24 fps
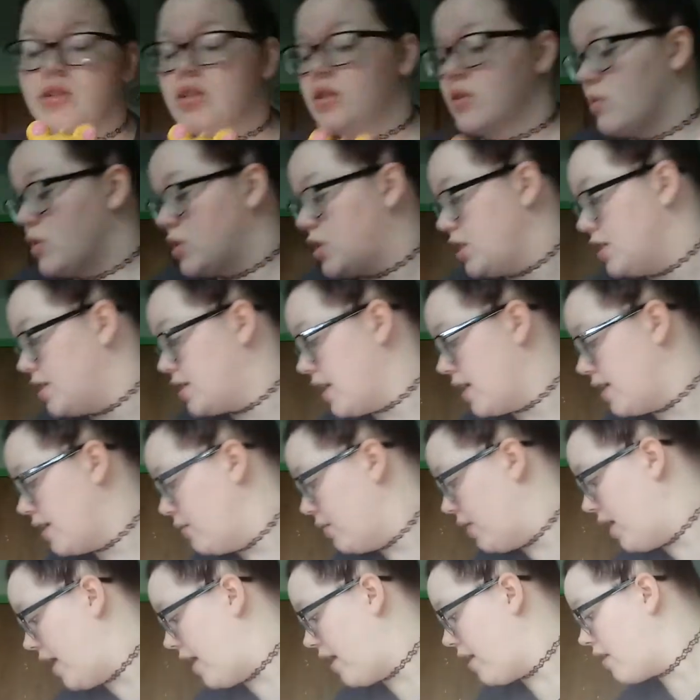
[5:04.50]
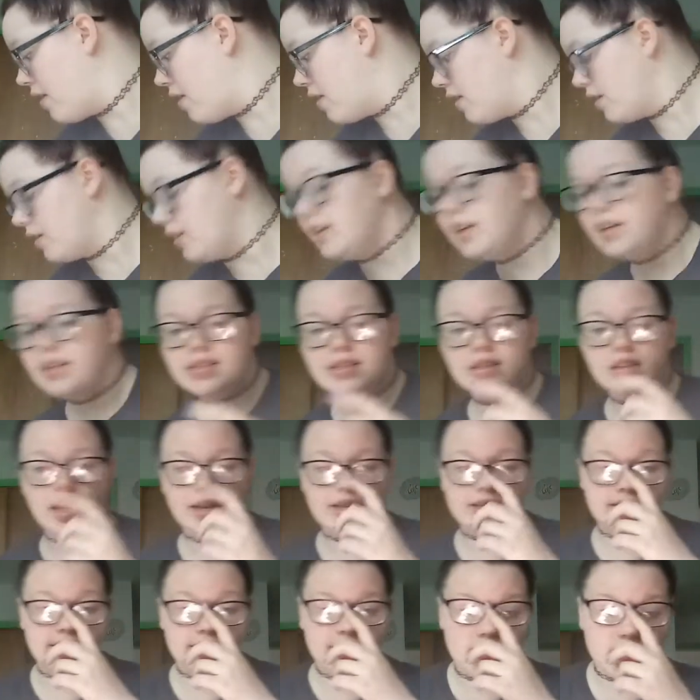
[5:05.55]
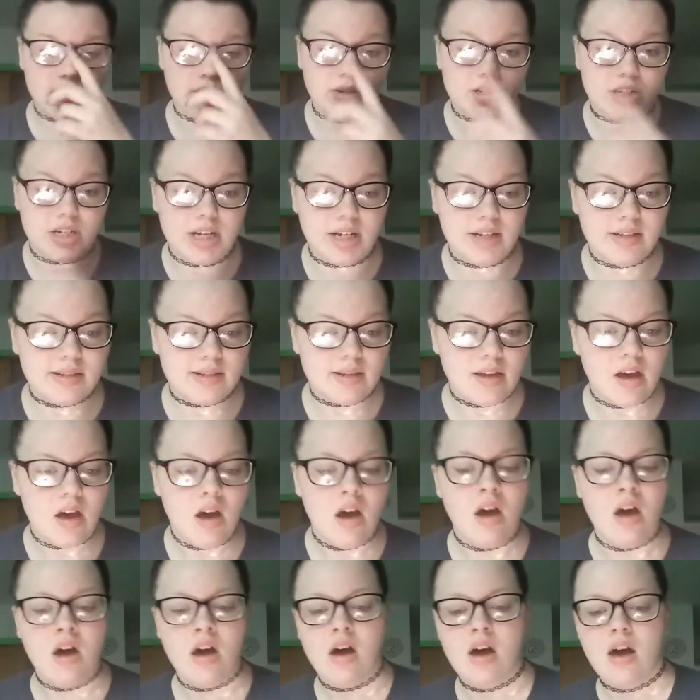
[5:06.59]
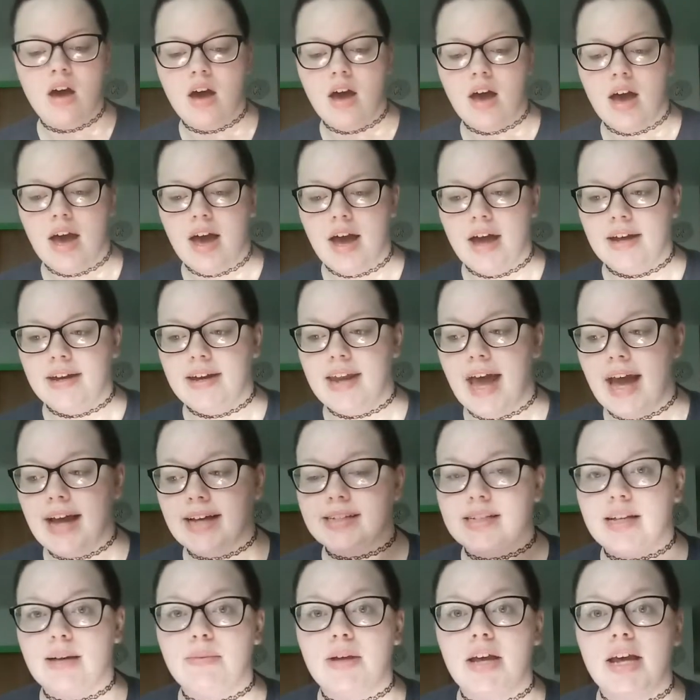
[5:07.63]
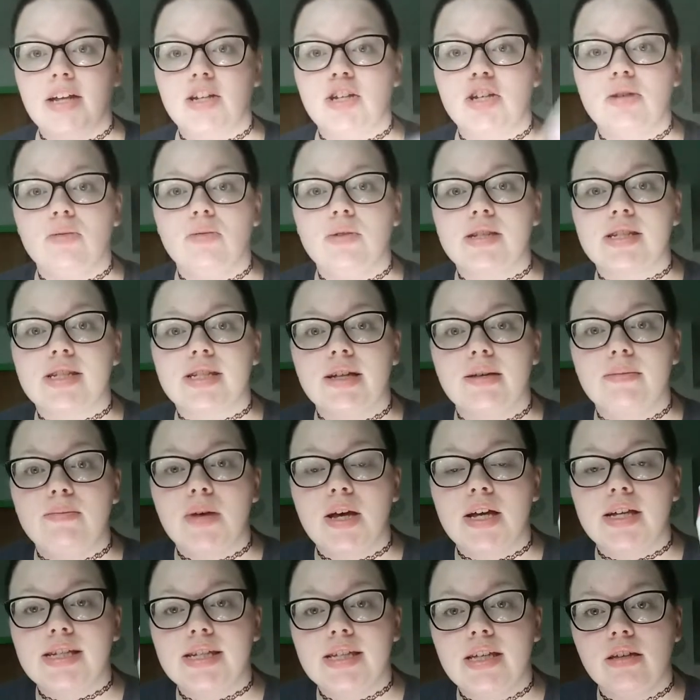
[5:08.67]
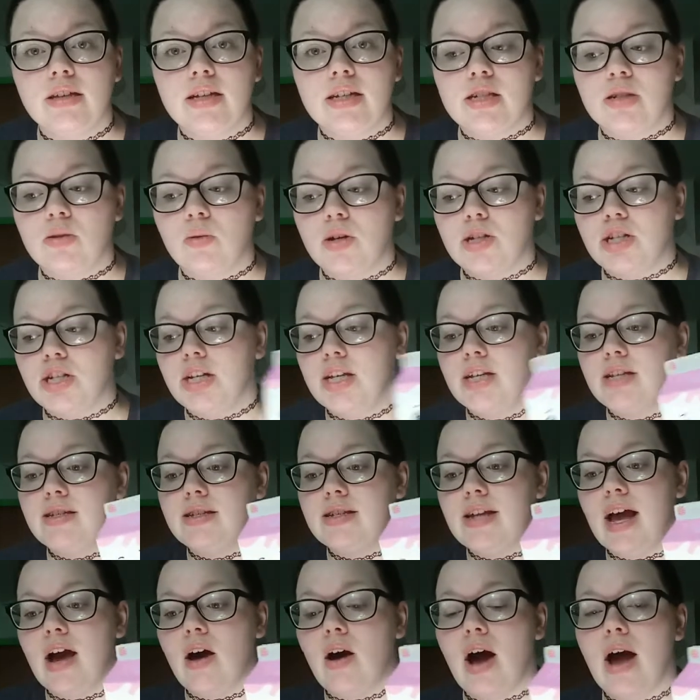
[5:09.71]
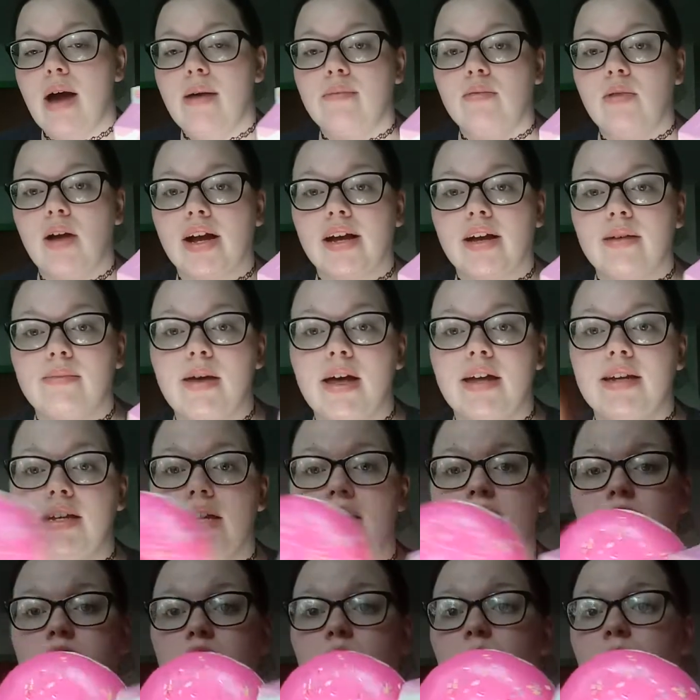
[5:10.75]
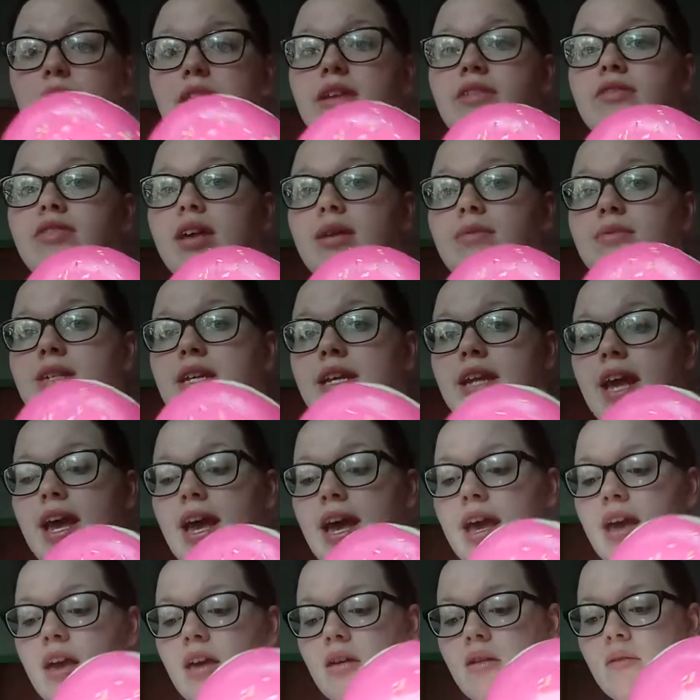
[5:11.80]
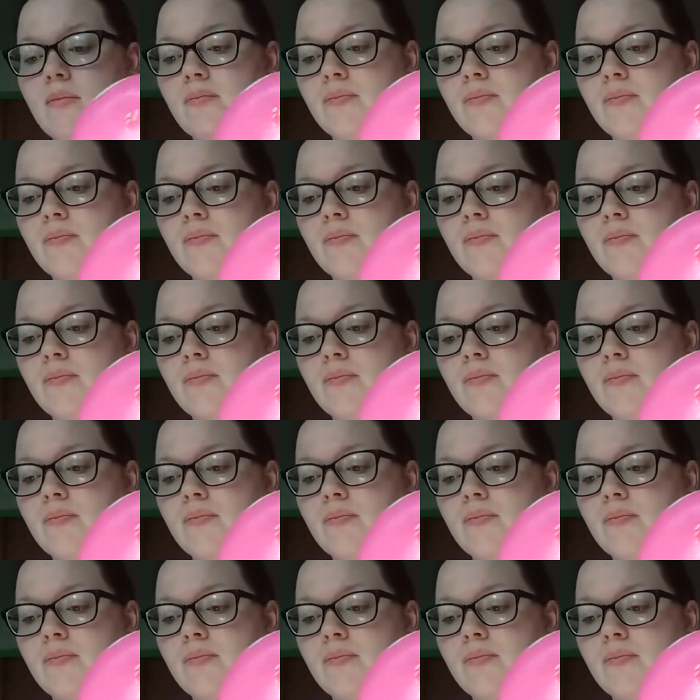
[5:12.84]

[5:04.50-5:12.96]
squishies anyway. At least licensed squishies. Next, I'm going to hit you with some silly squishies. Now, I've recommended 3 of them today